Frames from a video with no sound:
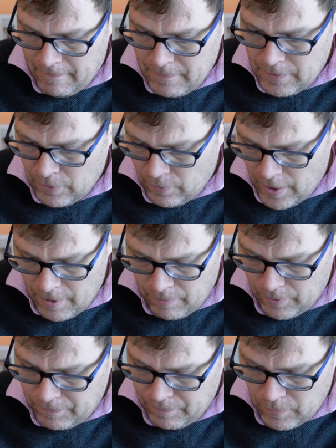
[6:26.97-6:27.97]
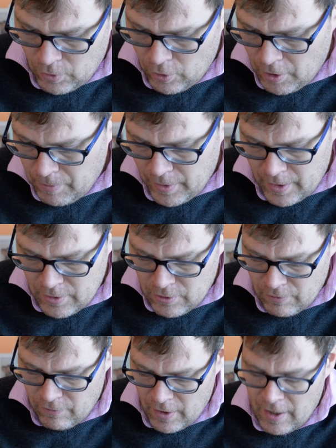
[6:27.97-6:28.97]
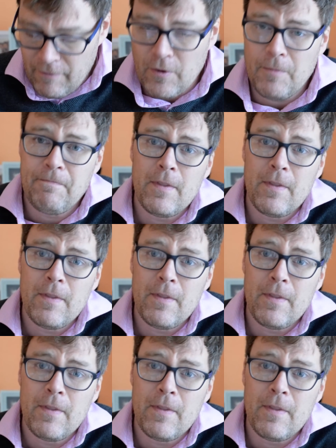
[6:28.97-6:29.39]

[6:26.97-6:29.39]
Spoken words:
Incredible that he survived.